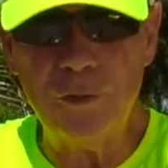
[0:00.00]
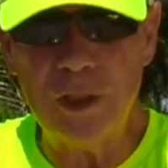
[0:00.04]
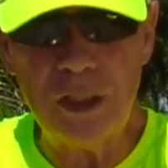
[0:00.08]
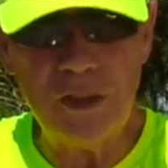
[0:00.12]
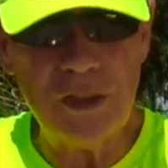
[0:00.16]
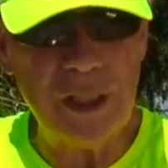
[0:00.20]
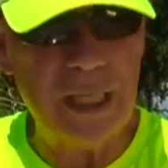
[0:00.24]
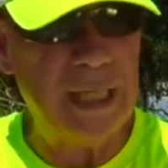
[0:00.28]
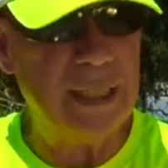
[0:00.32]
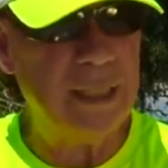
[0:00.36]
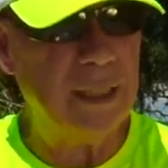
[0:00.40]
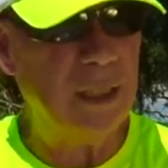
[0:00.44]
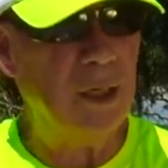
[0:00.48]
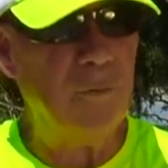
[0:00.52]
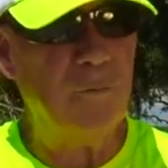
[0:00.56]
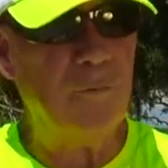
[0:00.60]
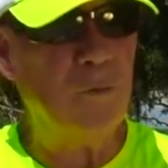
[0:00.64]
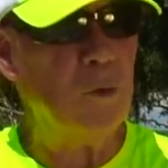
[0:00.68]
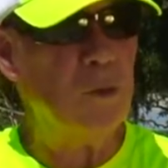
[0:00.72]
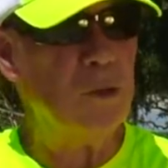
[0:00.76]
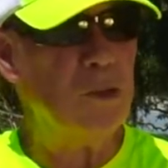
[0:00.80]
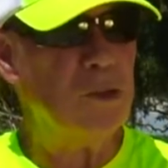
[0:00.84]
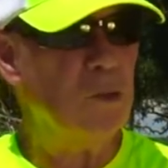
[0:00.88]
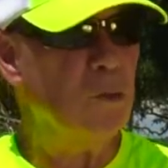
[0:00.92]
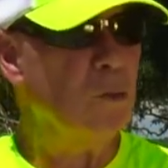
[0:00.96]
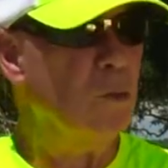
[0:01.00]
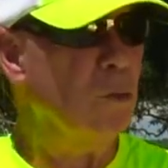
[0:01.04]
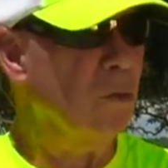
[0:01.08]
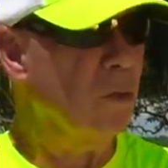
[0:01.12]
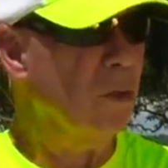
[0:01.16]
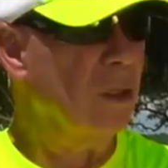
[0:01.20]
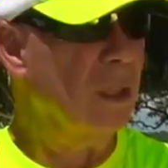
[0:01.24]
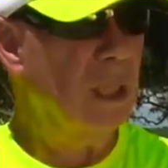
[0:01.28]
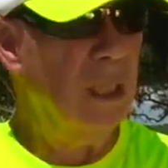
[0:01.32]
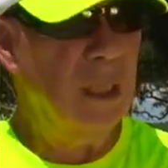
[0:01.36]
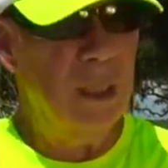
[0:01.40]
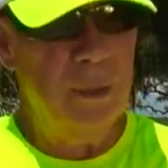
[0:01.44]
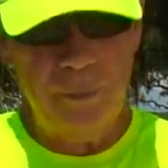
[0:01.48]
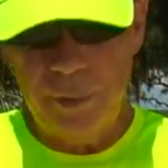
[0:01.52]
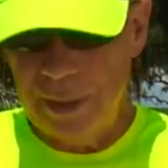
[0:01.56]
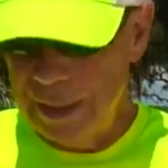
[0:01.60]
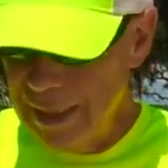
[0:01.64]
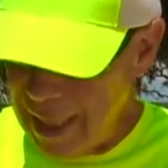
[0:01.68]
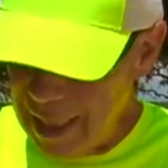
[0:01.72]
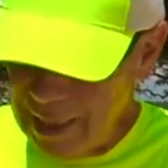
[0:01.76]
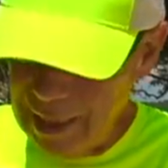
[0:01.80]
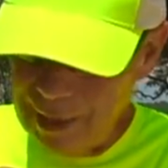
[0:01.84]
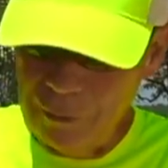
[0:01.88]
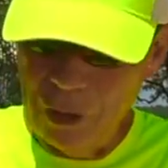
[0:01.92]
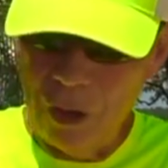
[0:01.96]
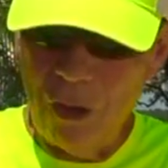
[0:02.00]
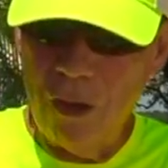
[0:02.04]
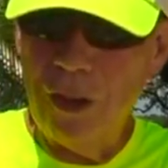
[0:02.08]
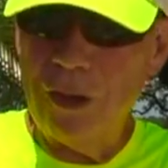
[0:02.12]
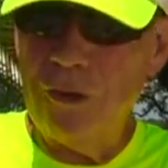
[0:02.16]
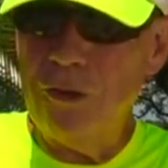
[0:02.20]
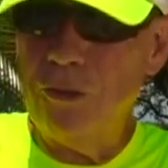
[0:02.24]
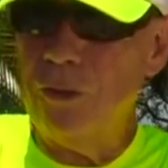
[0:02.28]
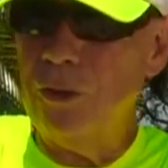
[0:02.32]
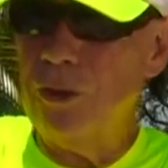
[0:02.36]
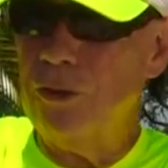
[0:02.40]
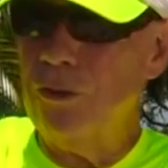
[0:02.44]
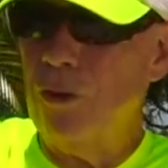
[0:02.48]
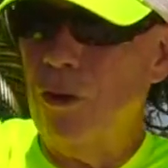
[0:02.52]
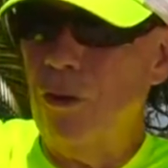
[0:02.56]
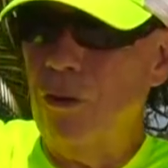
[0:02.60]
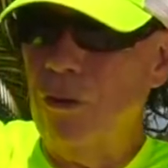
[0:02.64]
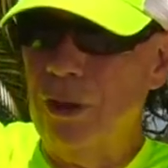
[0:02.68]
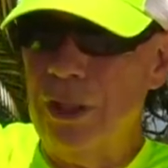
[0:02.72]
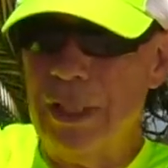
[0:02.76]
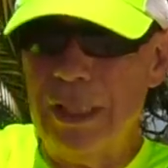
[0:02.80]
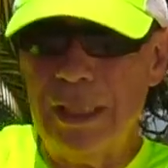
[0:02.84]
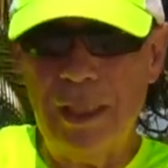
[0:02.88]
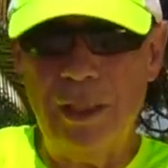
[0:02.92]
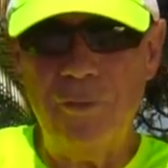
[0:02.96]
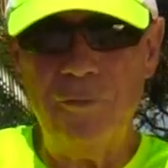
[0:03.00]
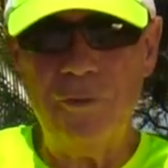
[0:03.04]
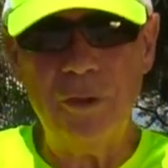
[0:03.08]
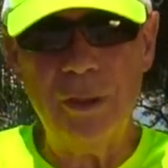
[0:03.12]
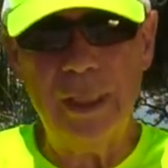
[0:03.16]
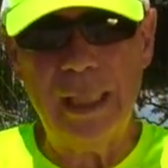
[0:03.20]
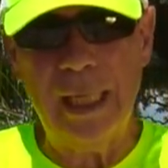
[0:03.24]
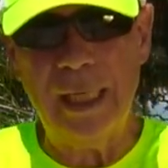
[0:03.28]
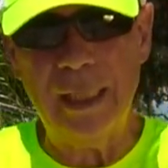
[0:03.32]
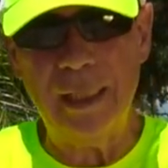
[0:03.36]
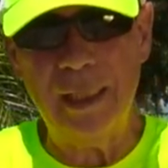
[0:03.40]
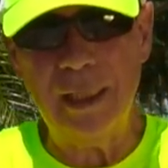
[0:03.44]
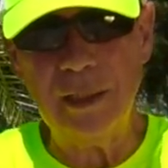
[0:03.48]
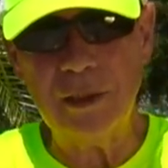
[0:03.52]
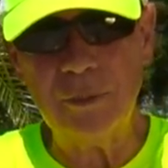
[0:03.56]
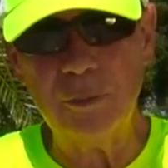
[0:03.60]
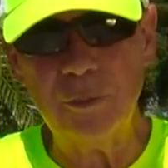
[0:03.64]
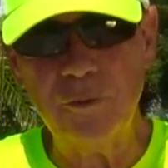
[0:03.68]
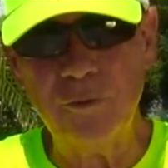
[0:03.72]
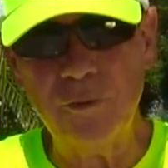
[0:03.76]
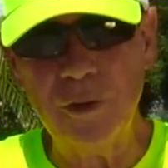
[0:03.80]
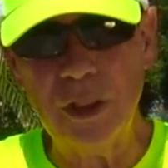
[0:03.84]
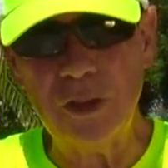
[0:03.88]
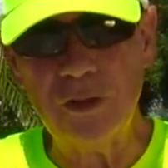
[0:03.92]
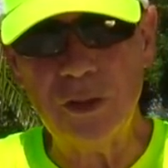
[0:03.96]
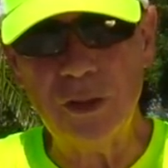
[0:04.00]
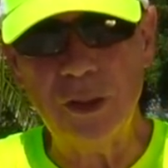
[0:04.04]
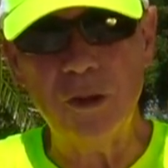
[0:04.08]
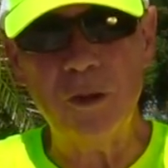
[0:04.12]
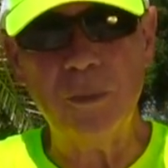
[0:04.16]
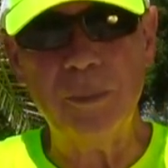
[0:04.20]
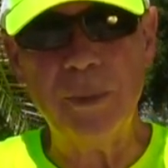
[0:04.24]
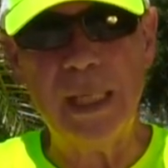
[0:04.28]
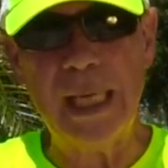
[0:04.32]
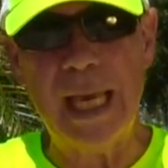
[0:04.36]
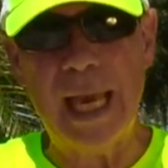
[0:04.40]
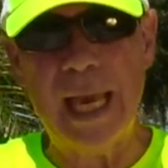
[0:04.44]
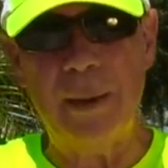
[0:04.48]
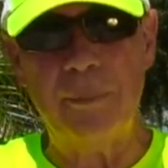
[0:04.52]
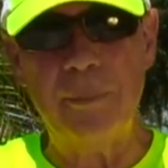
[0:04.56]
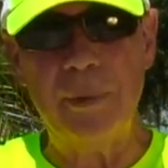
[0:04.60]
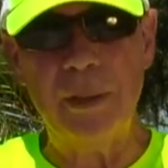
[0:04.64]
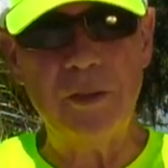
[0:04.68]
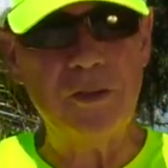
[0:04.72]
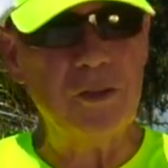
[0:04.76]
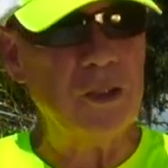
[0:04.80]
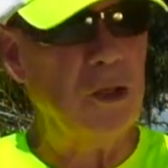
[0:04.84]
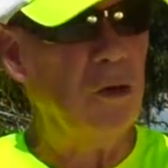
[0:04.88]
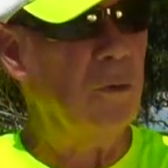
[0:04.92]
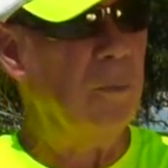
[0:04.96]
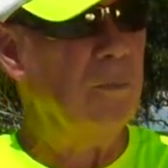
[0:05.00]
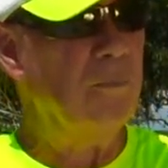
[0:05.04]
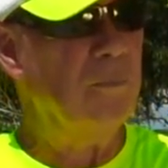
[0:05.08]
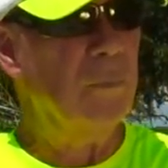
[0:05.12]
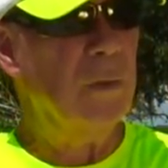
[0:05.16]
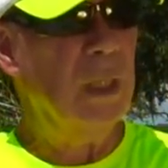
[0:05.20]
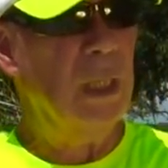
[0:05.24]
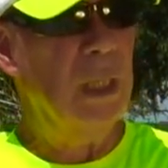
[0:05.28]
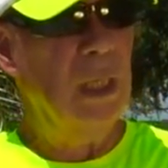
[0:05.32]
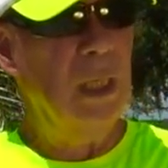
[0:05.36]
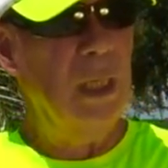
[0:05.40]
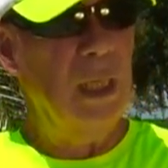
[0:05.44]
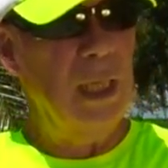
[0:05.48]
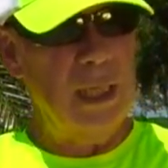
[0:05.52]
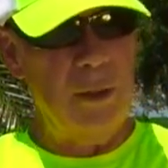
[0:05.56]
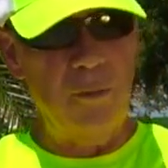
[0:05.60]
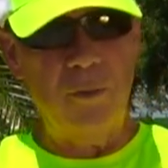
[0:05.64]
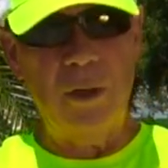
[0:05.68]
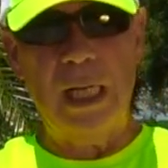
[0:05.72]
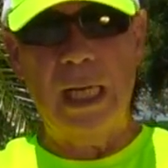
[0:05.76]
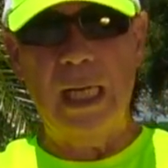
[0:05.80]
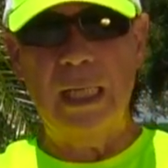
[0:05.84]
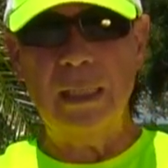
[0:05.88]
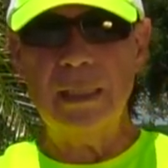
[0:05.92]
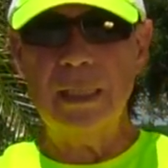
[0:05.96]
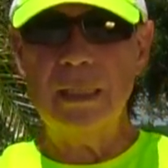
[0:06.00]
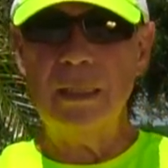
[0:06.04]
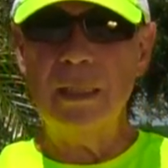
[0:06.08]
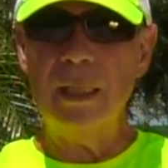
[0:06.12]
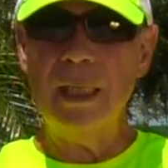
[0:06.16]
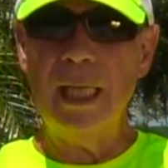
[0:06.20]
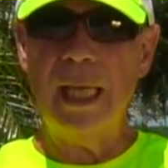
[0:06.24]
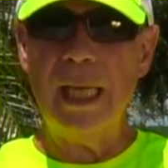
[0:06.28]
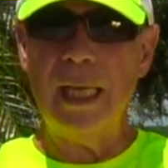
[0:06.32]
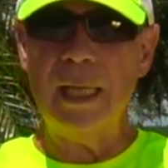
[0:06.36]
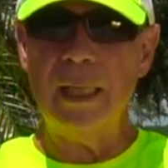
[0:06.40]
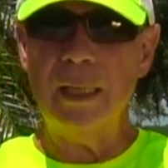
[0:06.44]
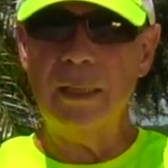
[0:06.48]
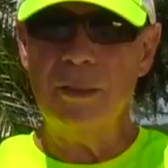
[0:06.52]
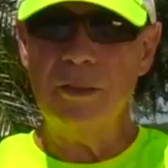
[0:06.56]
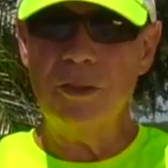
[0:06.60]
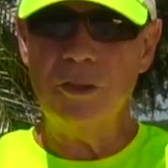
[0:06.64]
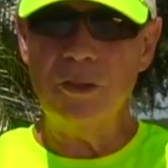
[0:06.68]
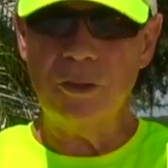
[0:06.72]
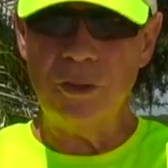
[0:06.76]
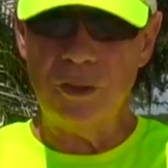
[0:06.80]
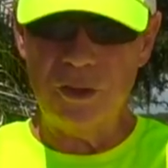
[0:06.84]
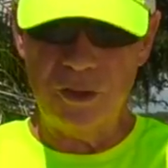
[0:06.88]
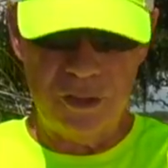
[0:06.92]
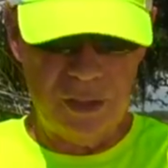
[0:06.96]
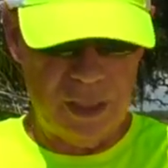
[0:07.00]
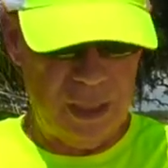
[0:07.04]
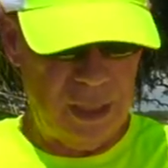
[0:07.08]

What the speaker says: fish out there for sure. But take him contour trolling and see if you can't catch him a fish, and they'll be happy. So he went out to the lake, took his